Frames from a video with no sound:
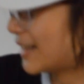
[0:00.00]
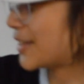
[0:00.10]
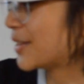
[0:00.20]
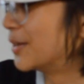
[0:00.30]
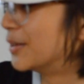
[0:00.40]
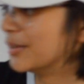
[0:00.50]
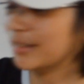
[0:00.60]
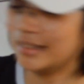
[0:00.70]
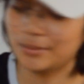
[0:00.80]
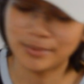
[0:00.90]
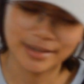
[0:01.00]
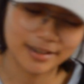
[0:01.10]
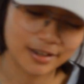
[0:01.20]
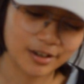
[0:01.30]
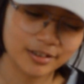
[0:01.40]
So in
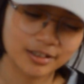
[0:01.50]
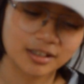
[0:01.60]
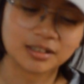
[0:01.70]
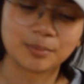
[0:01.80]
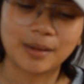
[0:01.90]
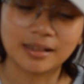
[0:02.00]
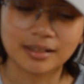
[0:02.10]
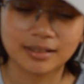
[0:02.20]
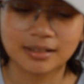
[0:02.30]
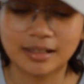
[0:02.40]
my current color palette,